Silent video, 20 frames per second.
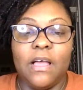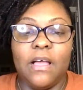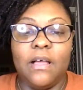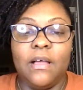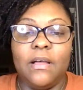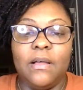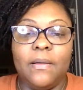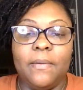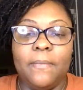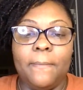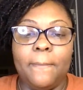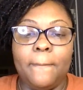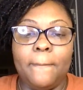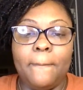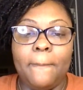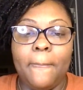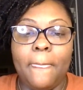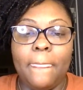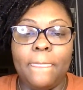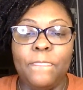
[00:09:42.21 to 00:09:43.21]

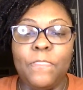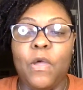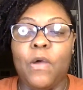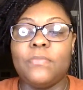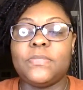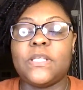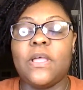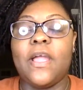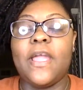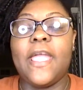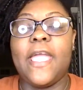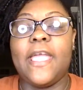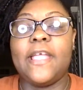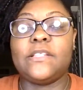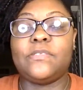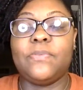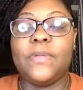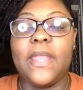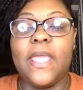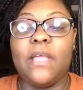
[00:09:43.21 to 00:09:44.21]

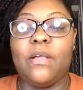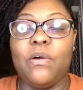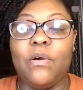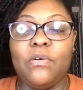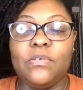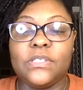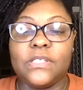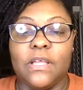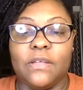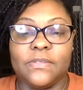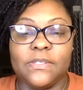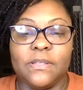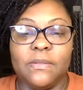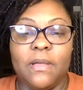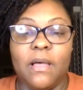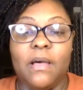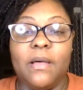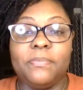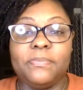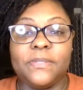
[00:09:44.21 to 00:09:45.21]
Antoinette goes
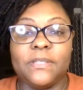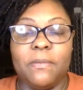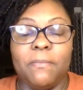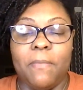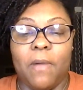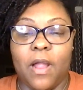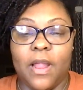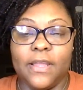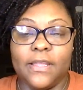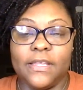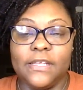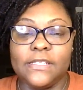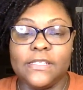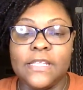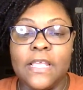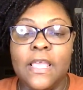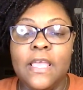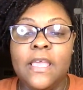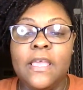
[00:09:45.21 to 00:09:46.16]
up to Marcus